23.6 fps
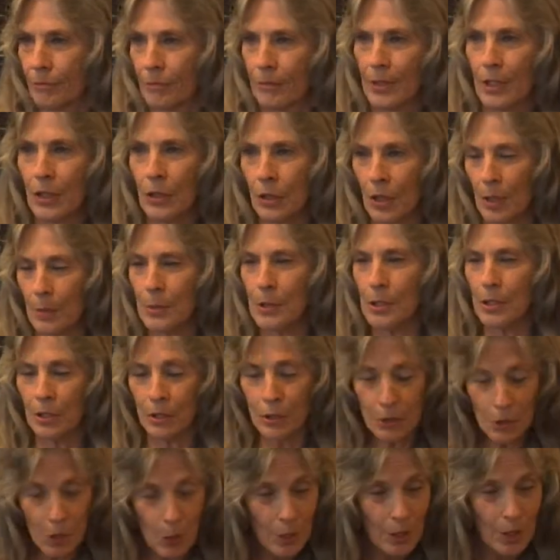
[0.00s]
You know, I'm, you
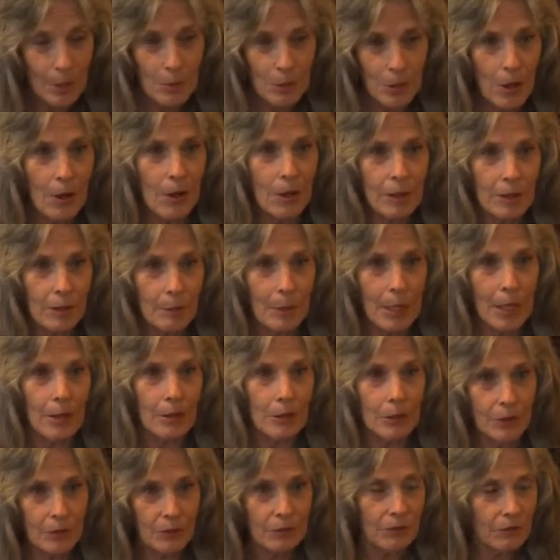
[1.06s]
know what I'm talking about.
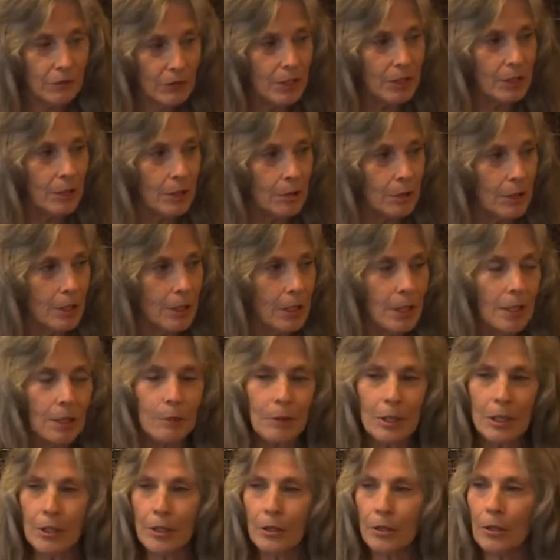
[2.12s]
You can feel
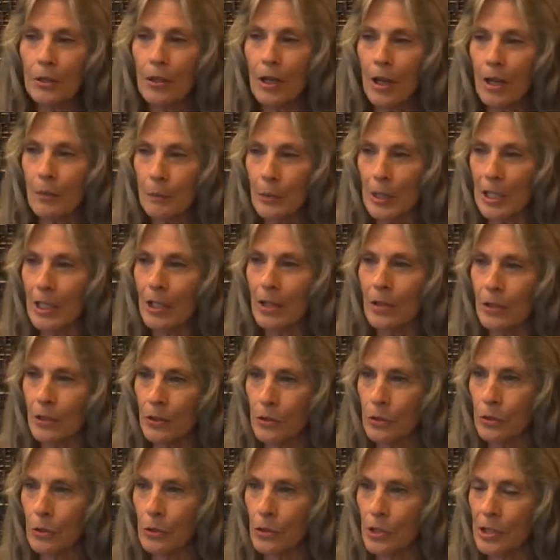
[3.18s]
when you're not being your
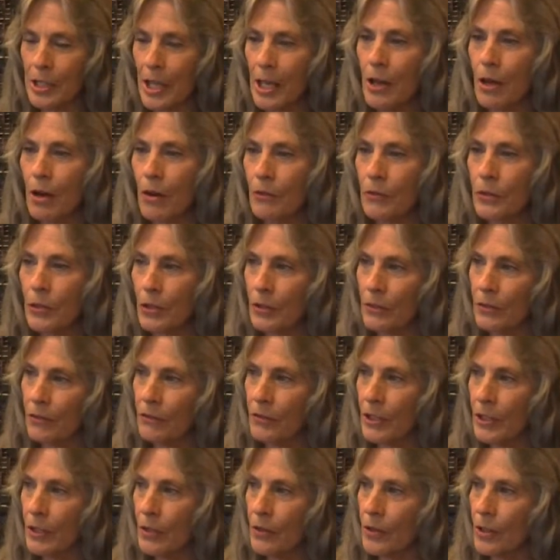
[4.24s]
true self, you can
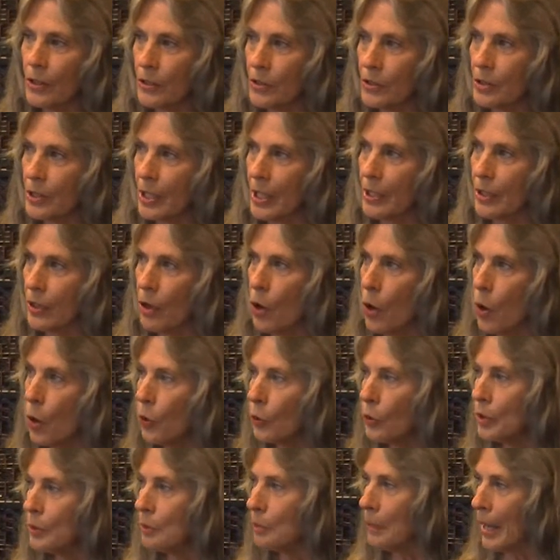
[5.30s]
feel there's like a
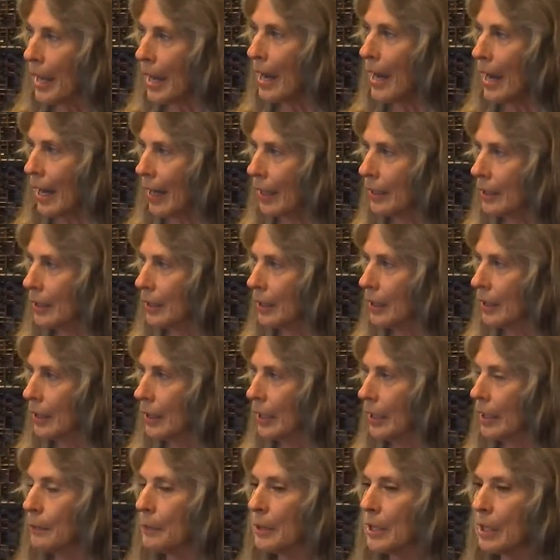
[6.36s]
holding back,
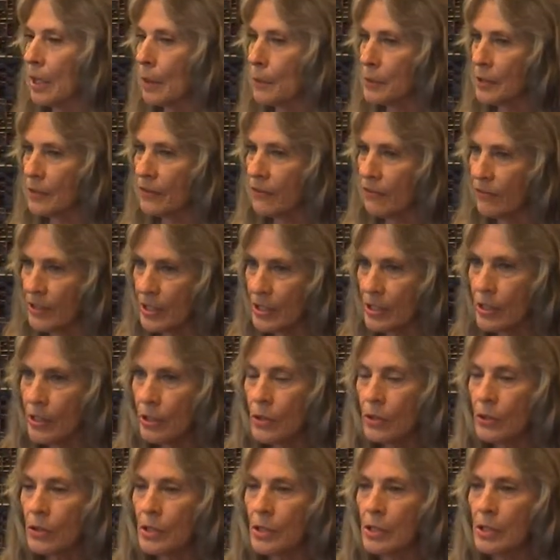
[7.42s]
and it becomes a
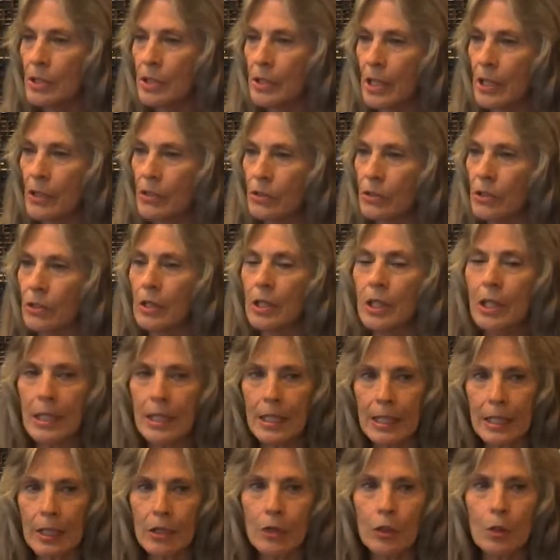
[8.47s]
physical sensation
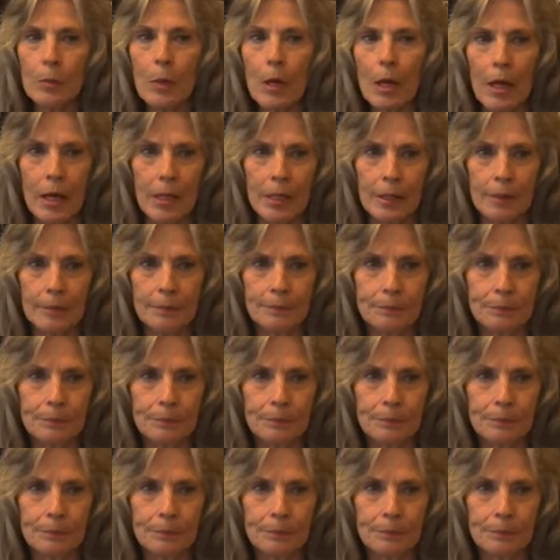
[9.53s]
in your body.